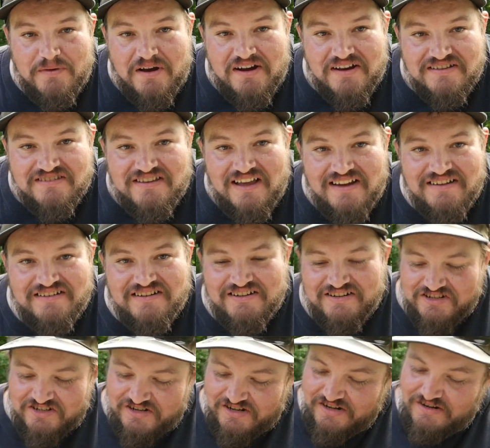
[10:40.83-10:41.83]
my side
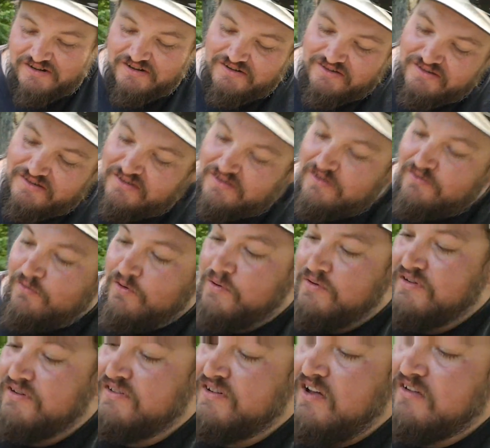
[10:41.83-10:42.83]
dish, we
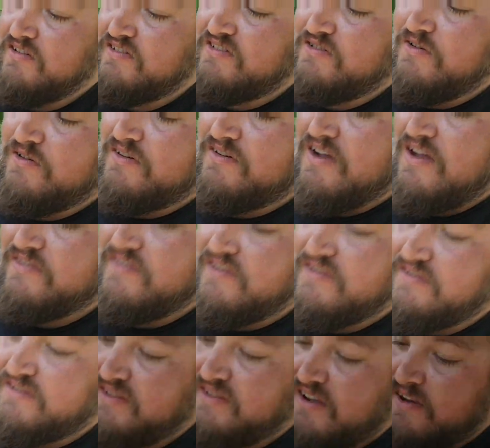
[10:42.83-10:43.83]
went to the dollar store and got
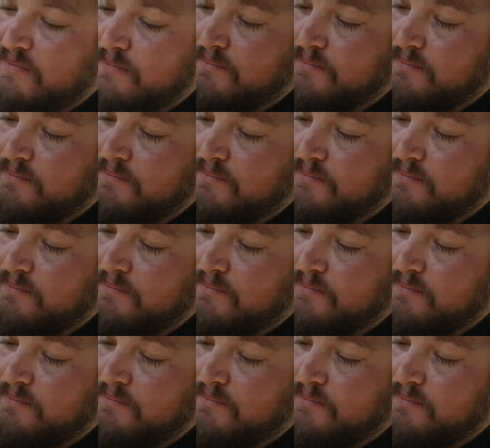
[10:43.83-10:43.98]
this